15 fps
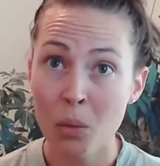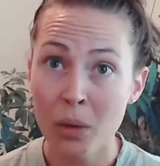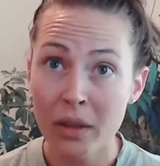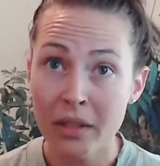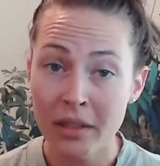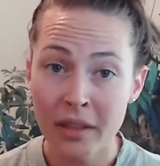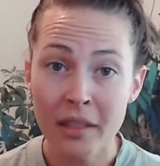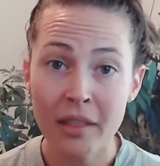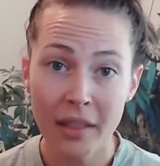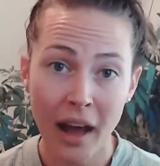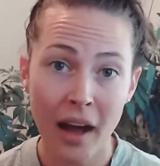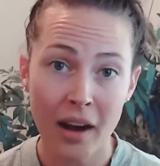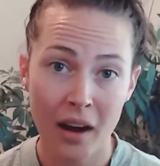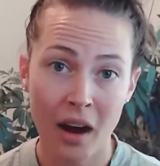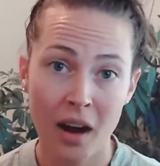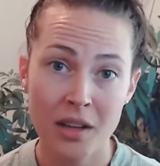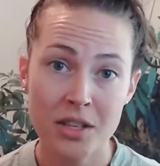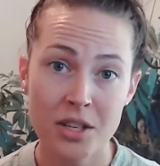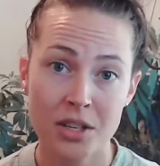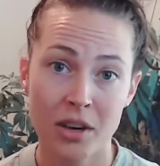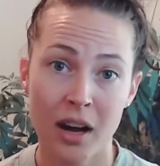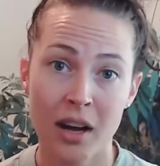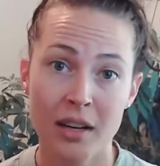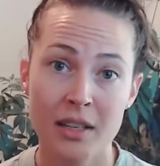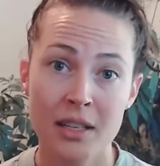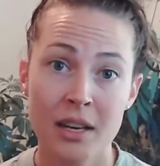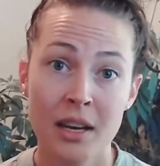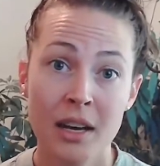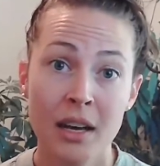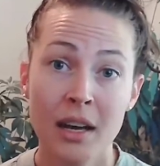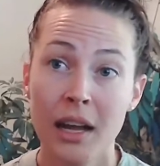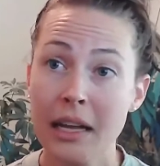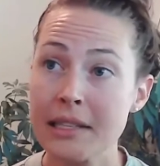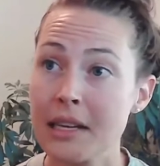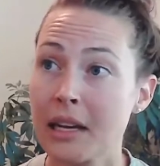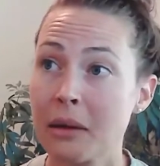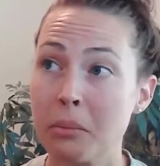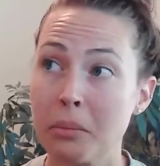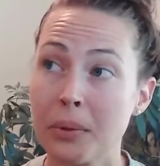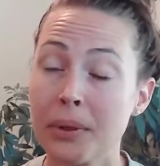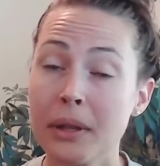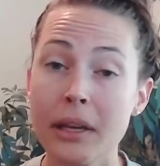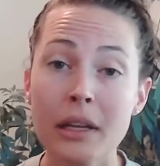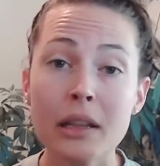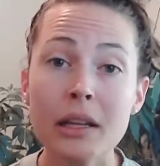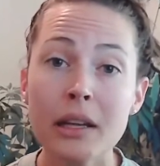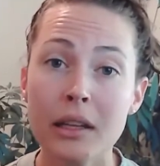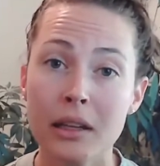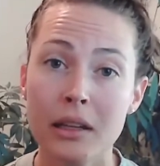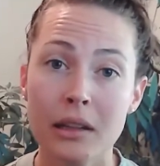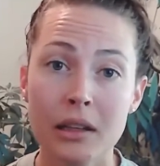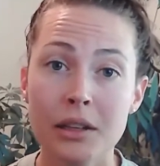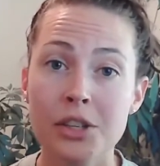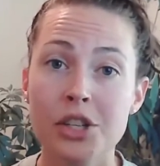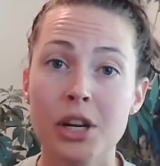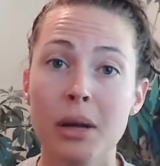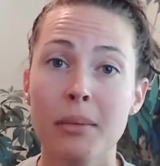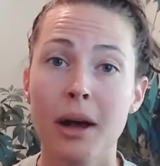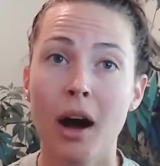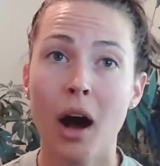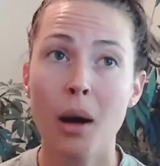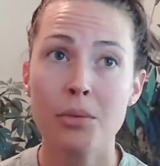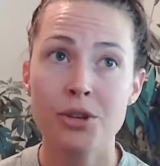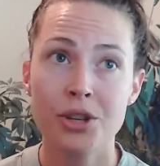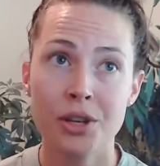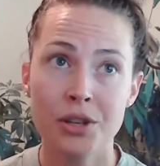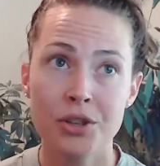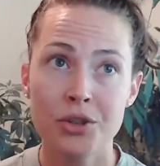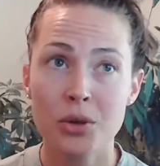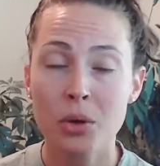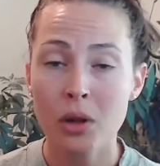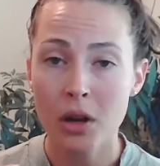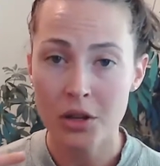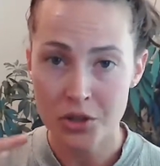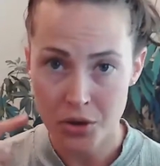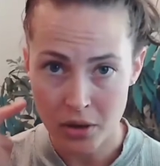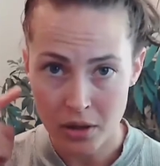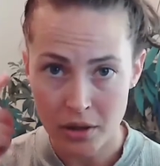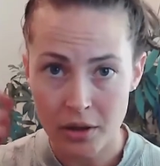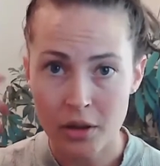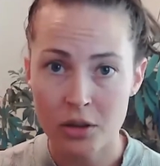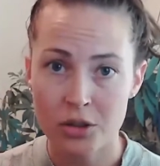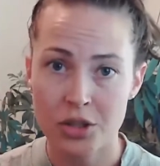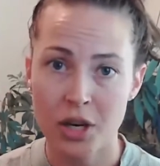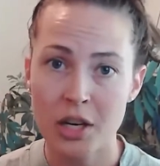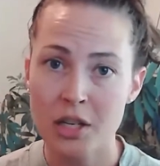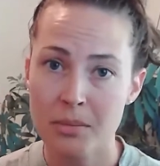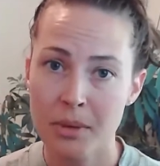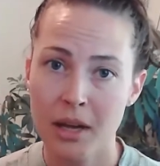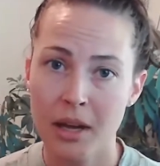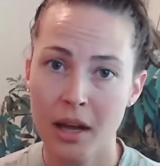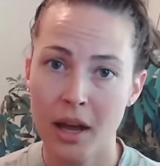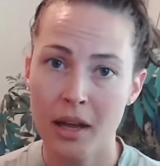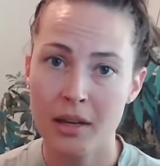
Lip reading: Within that construct, it's a completely legitimate option so long as your clinical judgment